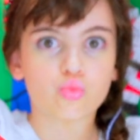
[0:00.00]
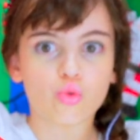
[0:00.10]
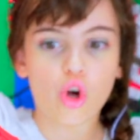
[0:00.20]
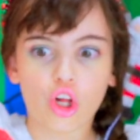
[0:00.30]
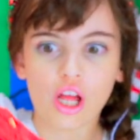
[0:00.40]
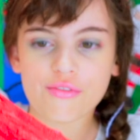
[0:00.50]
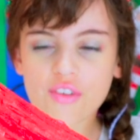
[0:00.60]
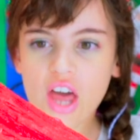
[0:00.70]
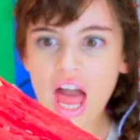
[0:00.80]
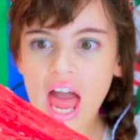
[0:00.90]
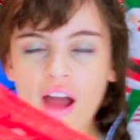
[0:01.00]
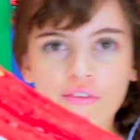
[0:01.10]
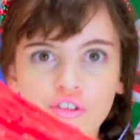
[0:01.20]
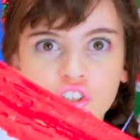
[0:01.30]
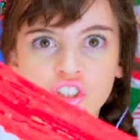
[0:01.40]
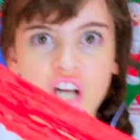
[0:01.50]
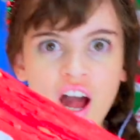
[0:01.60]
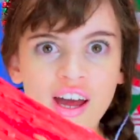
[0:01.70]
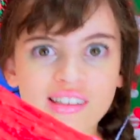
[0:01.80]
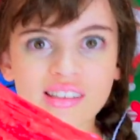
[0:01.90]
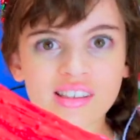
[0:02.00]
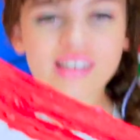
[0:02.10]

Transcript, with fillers: swirl I've ever done.